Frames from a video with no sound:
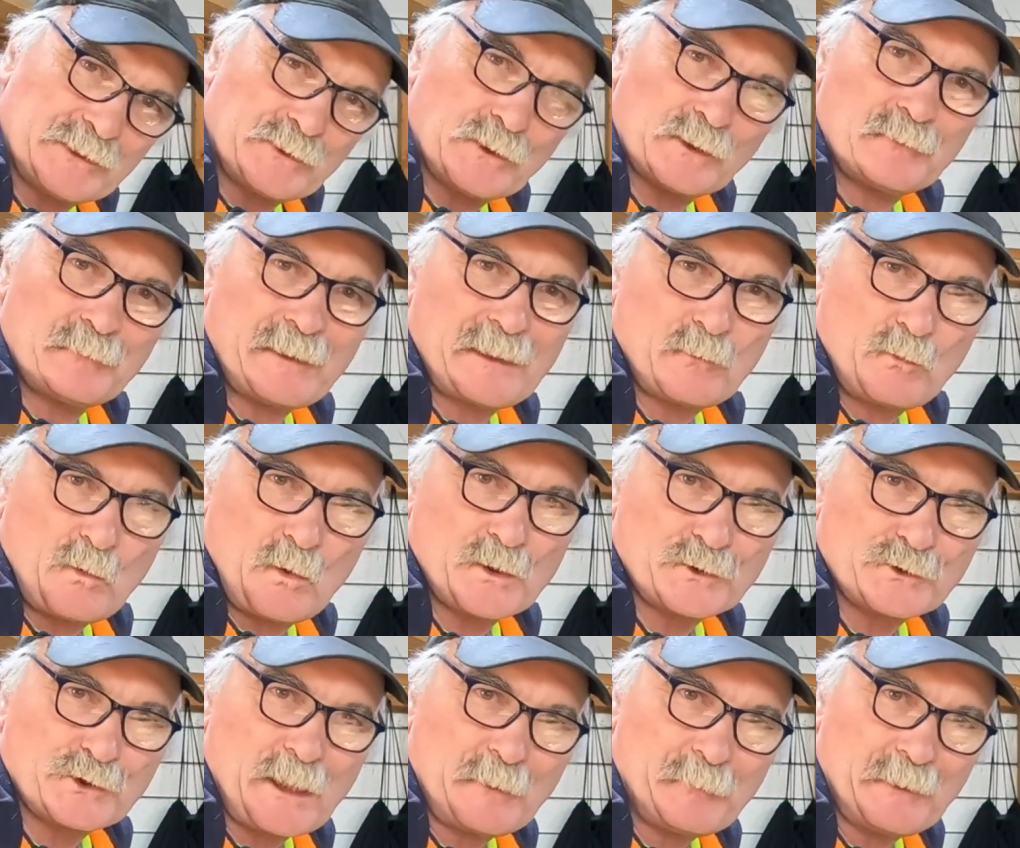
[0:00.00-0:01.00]
We're talking about a
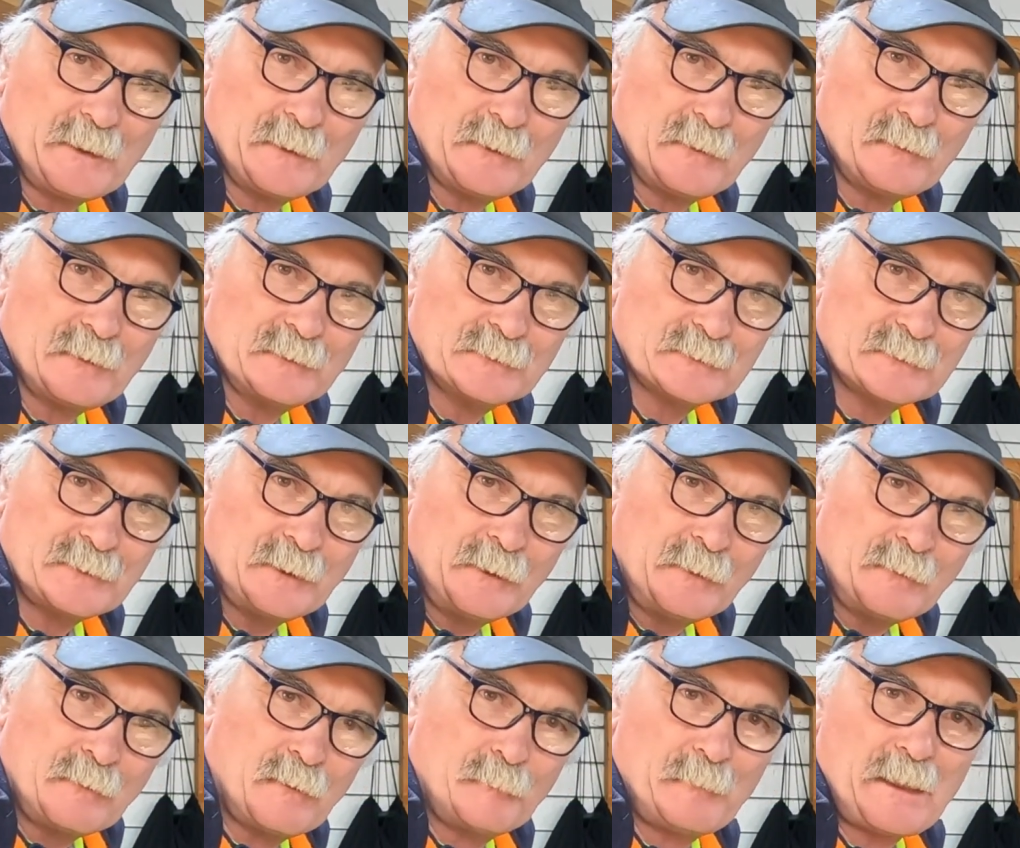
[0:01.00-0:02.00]
water trap here, guys.
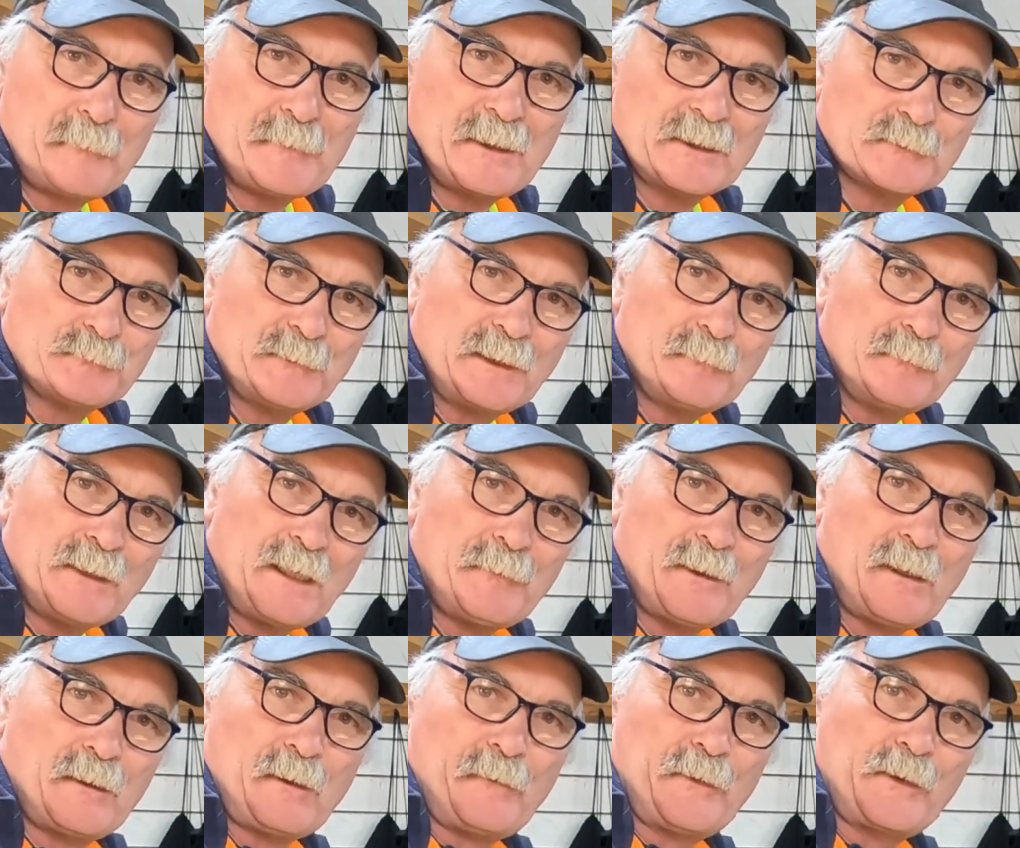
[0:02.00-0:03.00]
Well, maybe it's me.
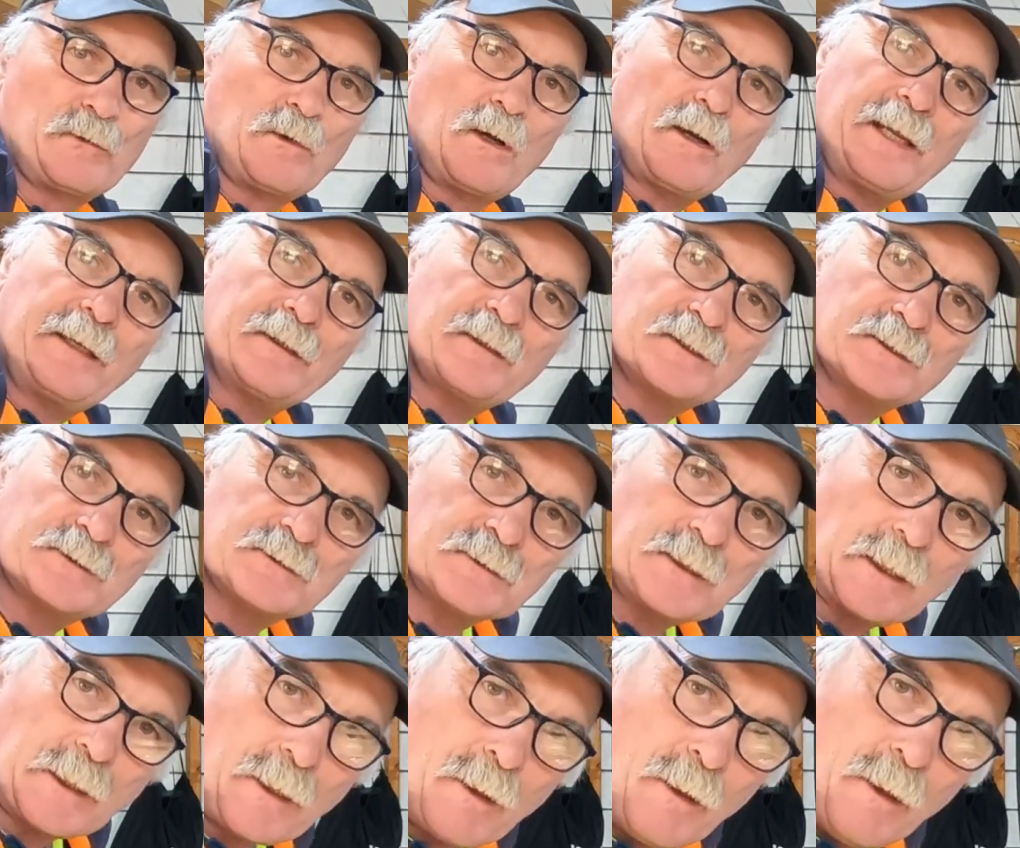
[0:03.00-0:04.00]
Maybe I got the wrong end of the
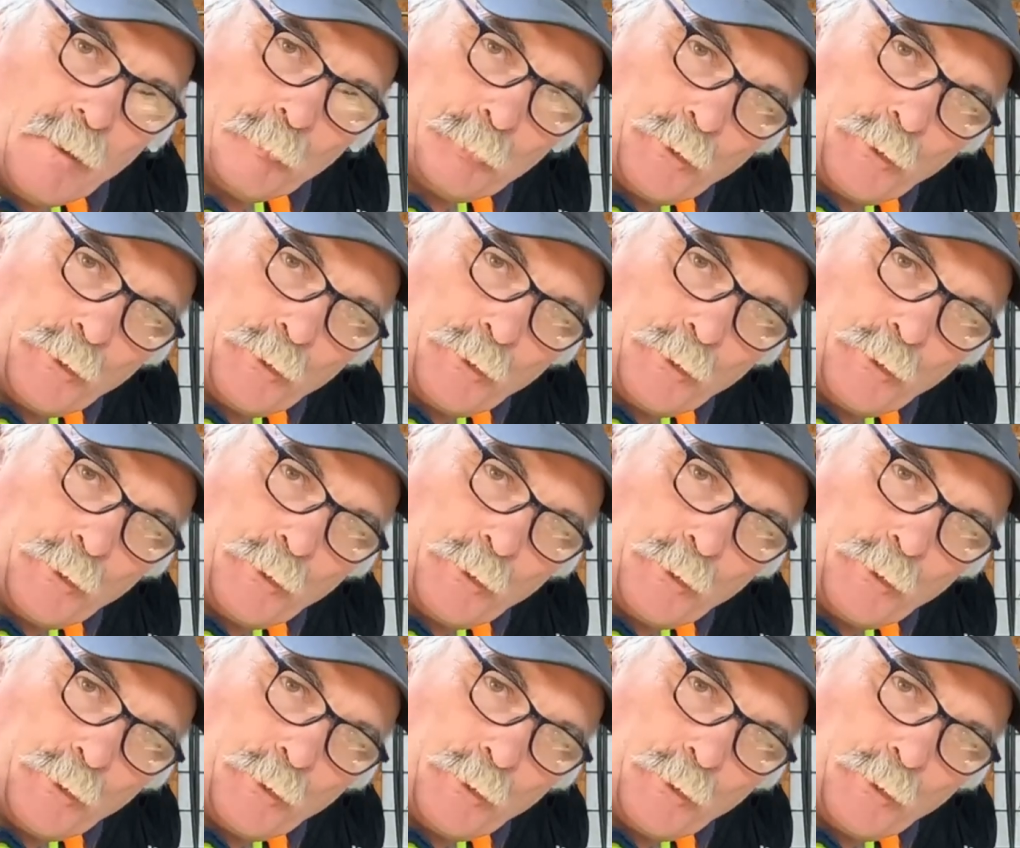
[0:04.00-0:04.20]
stick.